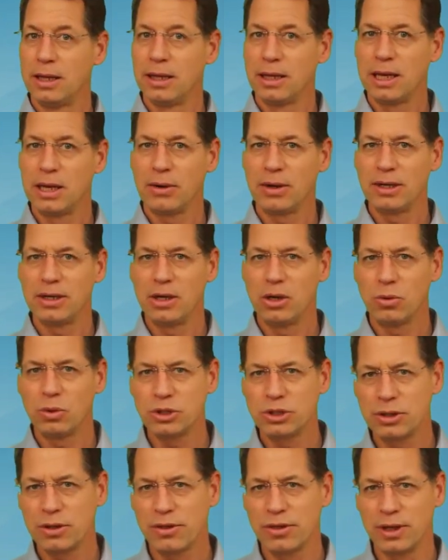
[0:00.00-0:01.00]
Now I know
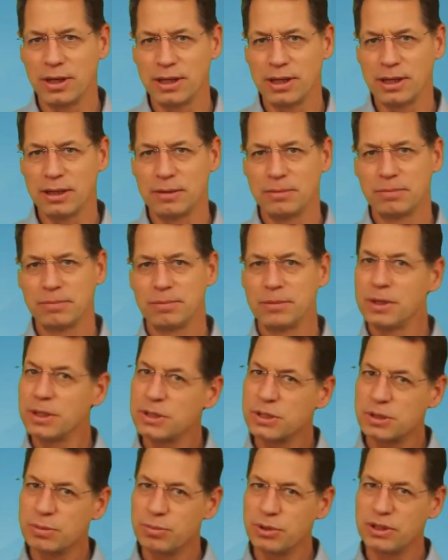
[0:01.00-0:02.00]
what you're thinking,
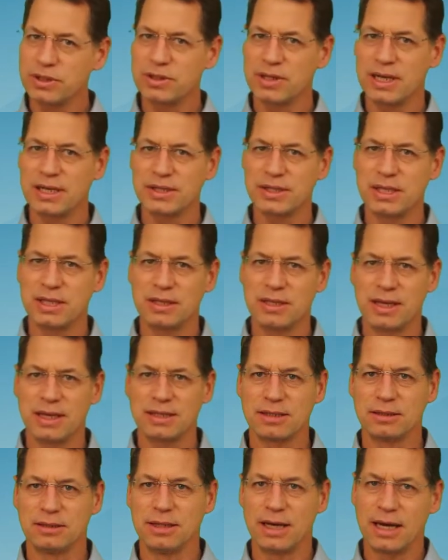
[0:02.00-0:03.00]
split testing
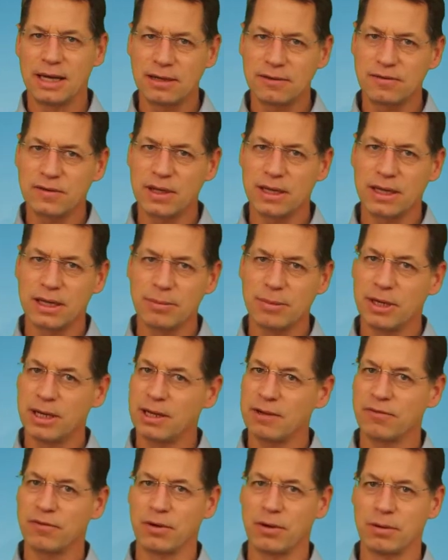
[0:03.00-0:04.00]
takes a lot of time and
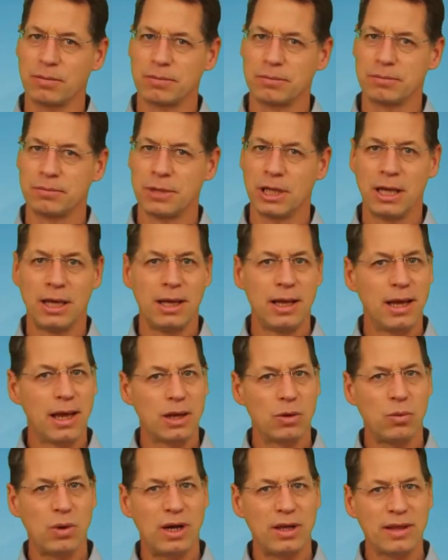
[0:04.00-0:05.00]
effort.
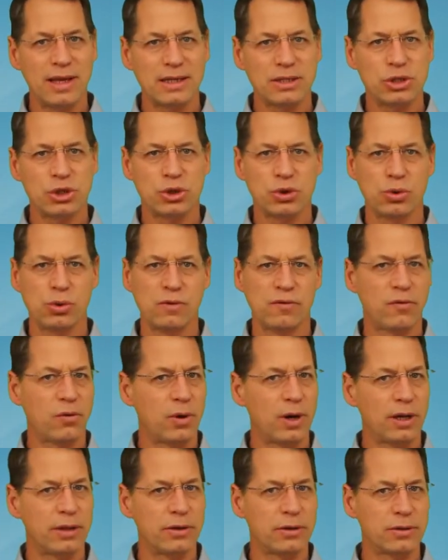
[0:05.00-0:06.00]
And while that's true
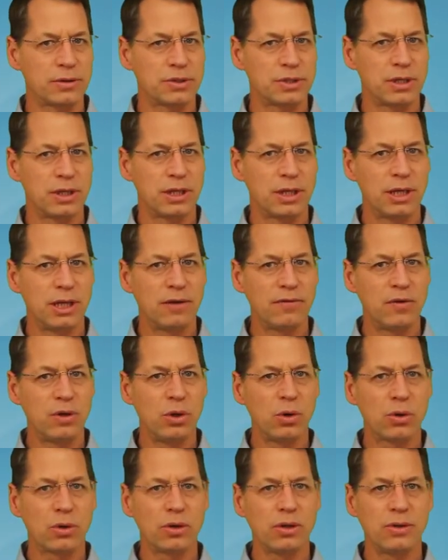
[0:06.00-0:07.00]
for others, if
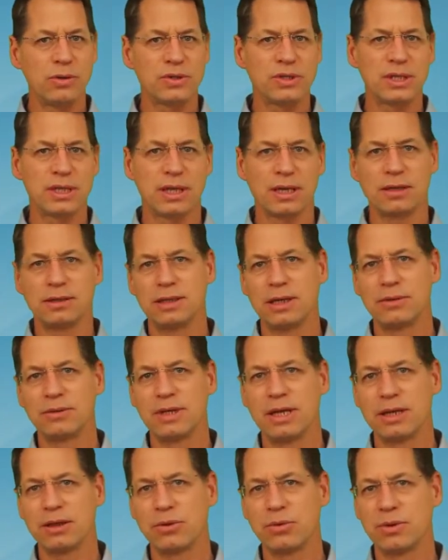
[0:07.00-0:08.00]
you're using the
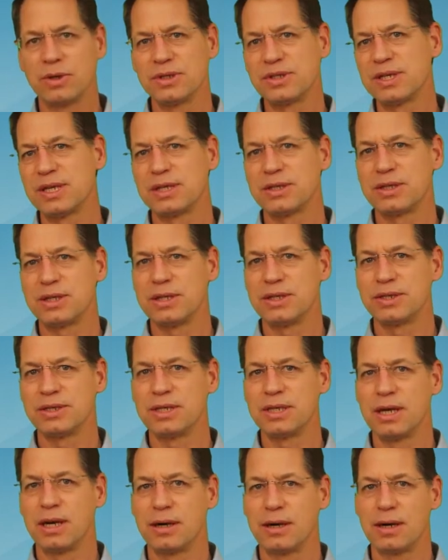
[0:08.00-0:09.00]
CloudNet 360
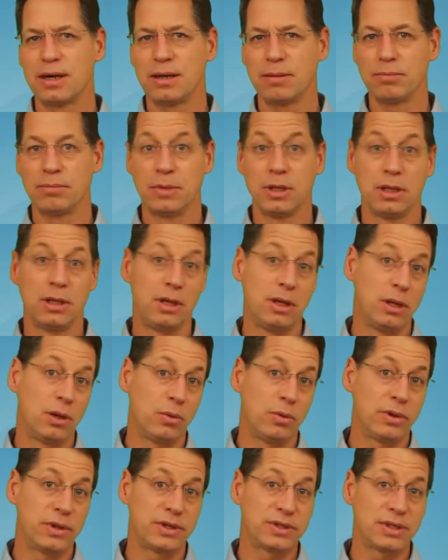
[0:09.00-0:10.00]
CRM
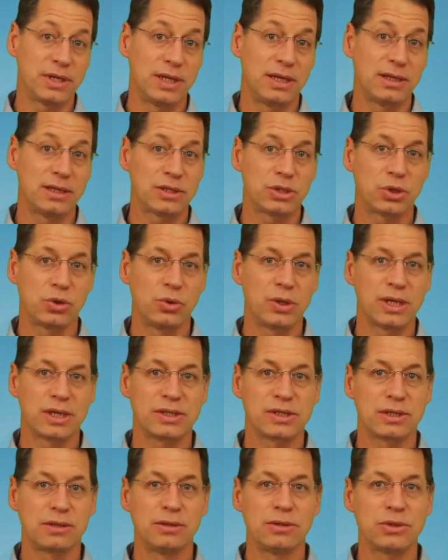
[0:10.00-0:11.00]
with its industry
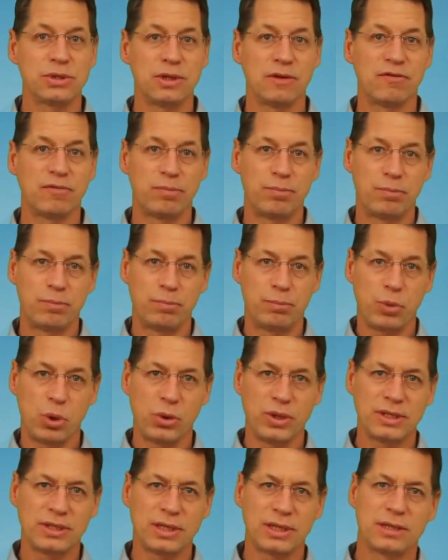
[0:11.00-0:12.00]
exclusive
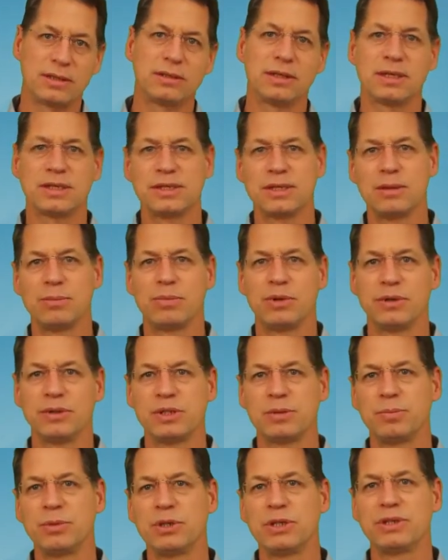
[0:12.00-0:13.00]
point and click simple
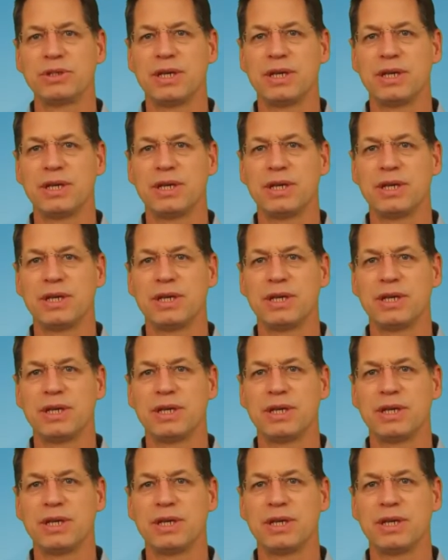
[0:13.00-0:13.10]
split